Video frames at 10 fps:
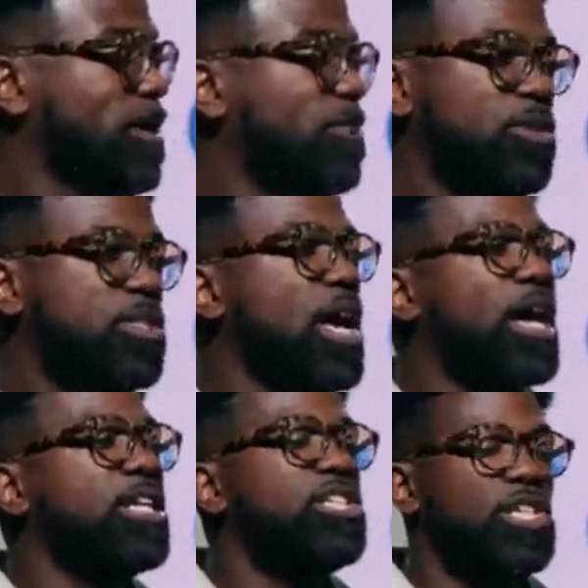If you say, I
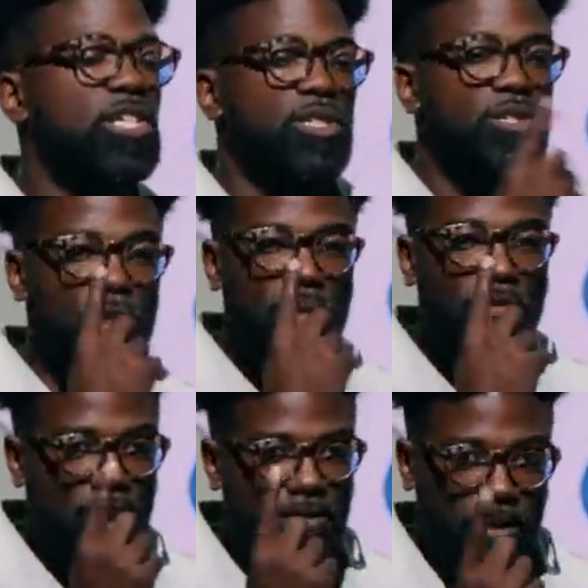need Jesus, do me a
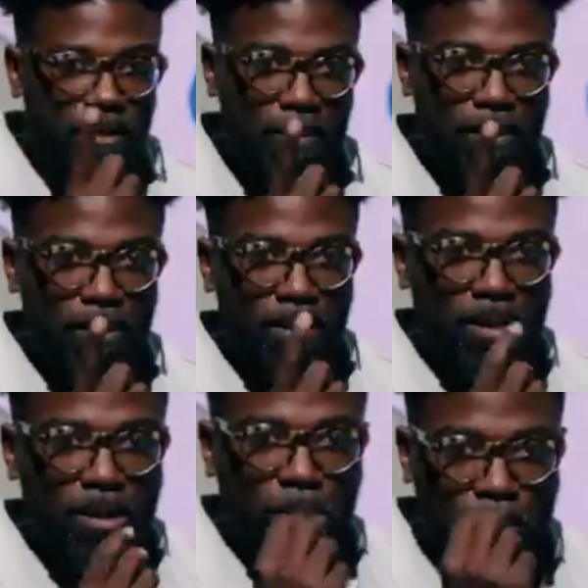favor.
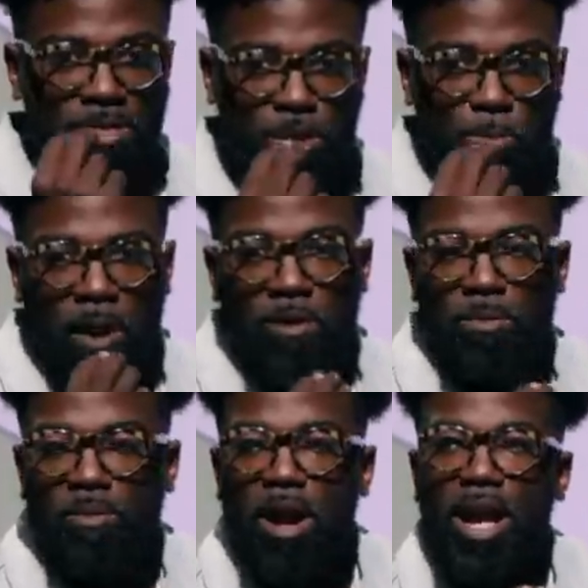Pray this prayer with me
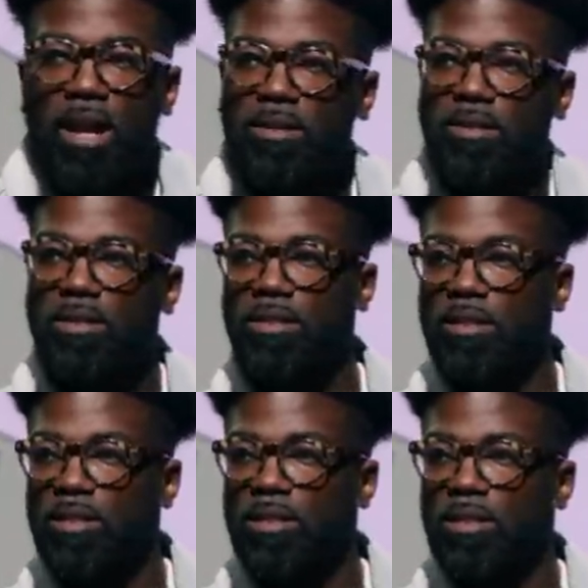right now.
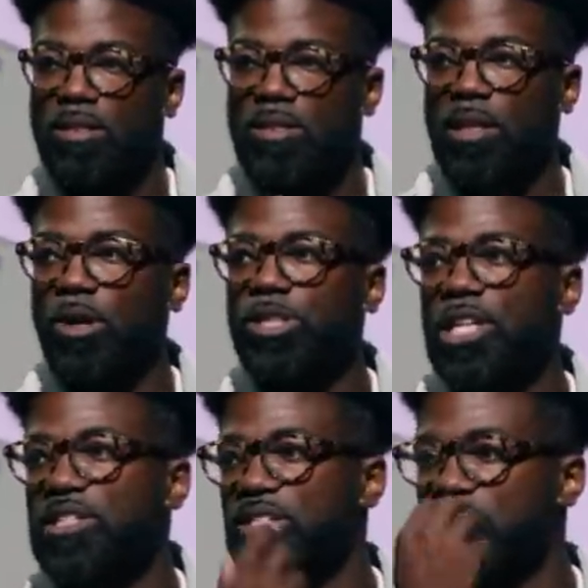Say, Lord
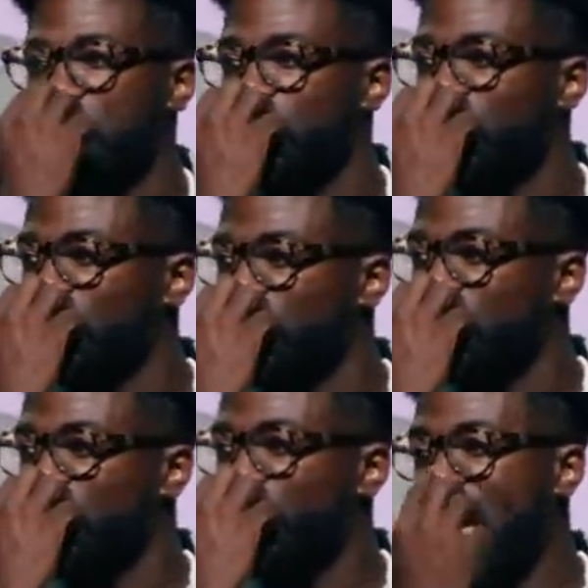Jesus,
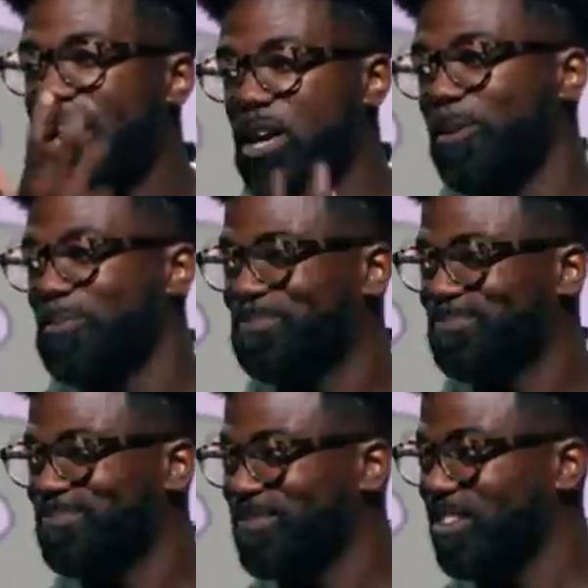thank you
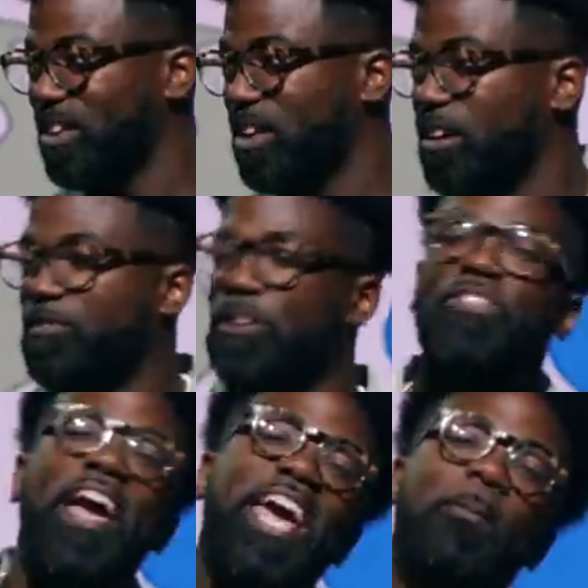for
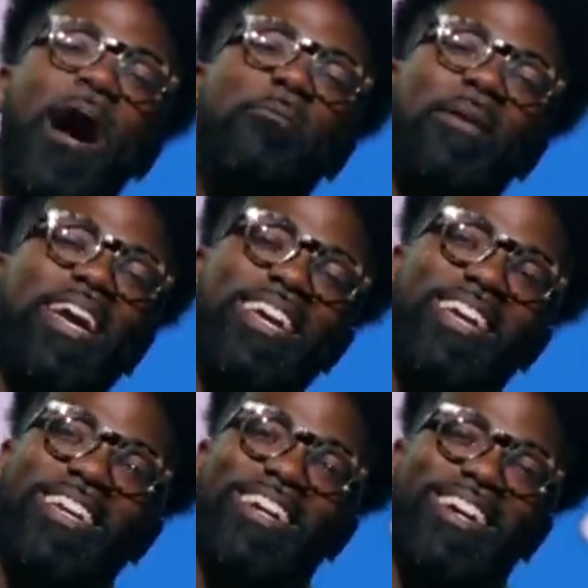thinking about me
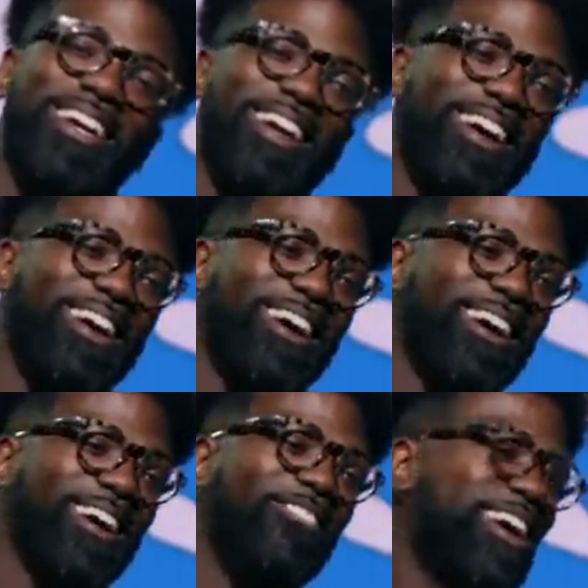
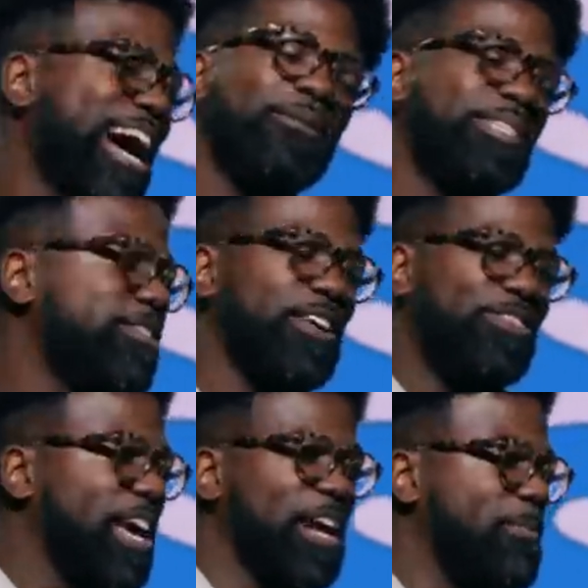when I wasn't even
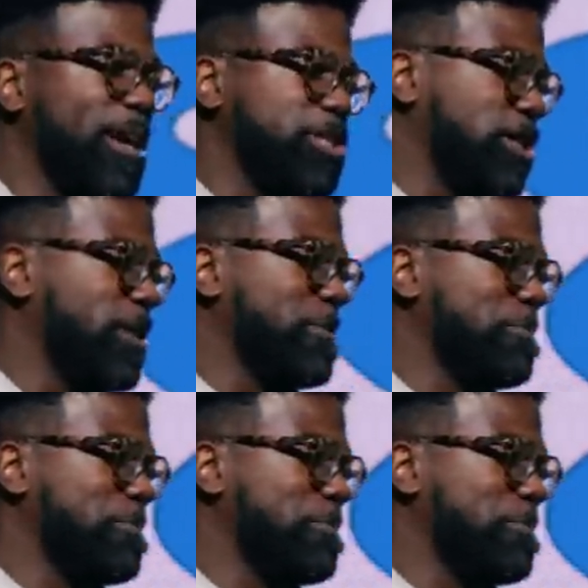thinking about you.